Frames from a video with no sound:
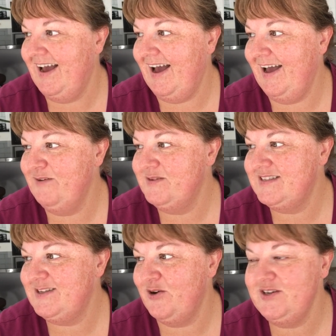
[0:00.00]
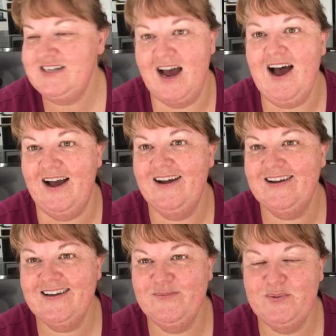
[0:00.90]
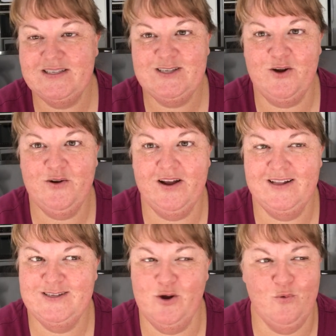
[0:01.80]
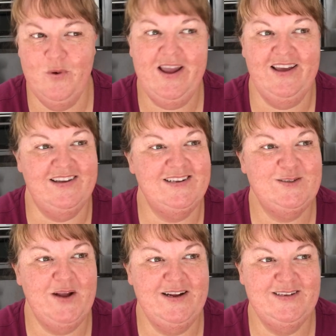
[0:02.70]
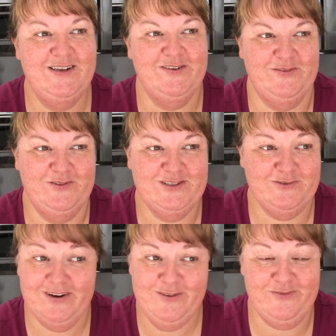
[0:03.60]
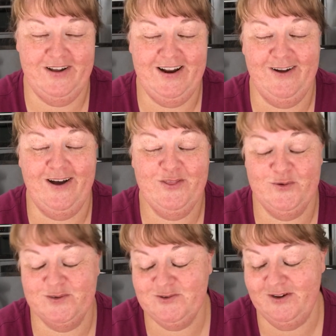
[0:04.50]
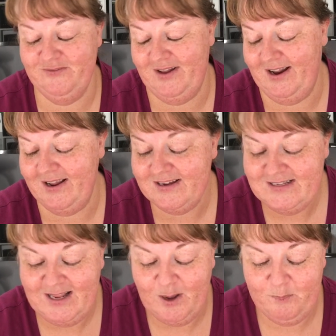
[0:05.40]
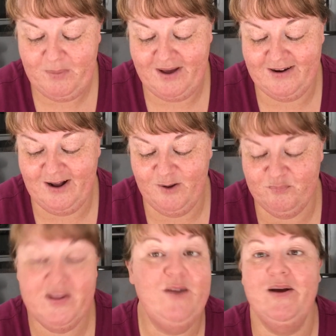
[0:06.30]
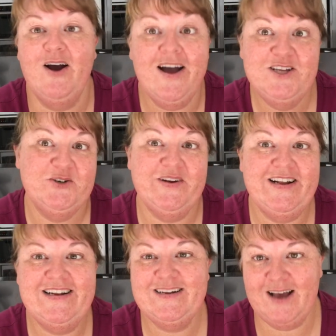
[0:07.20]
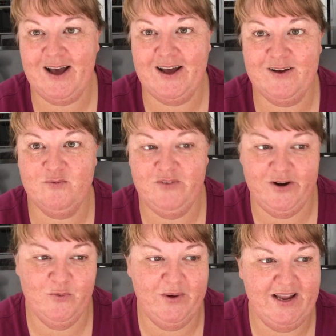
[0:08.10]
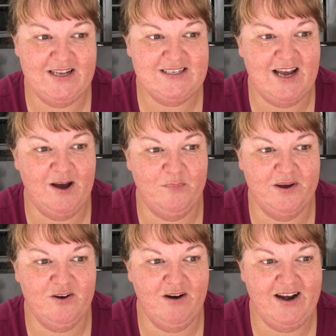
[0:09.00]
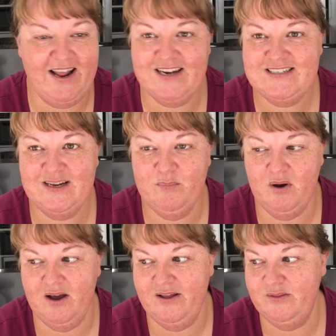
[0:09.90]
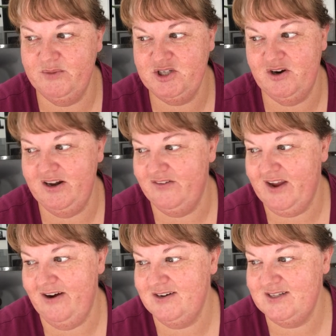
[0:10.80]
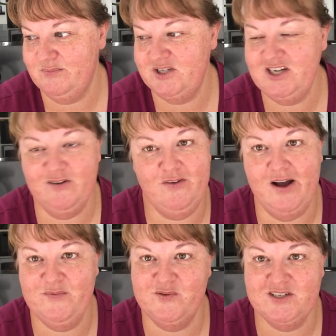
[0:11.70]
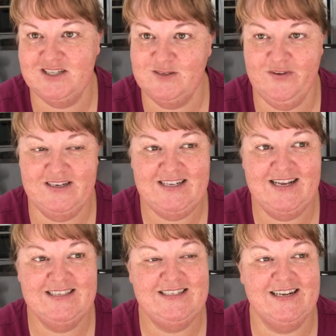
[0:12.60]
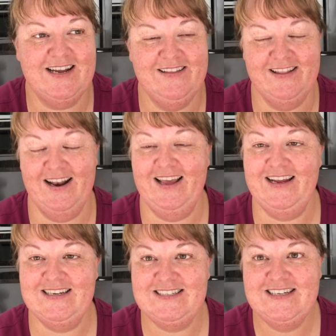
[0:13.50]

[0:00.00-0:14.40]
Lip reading: It was so dark, but it's so weird, and it was really funny. I thought it was really funny. But anyway, I enjoyed it. Very weird, but great acting by the majority of the characters. And Michelle Pfeiffer was just fantastic in the lead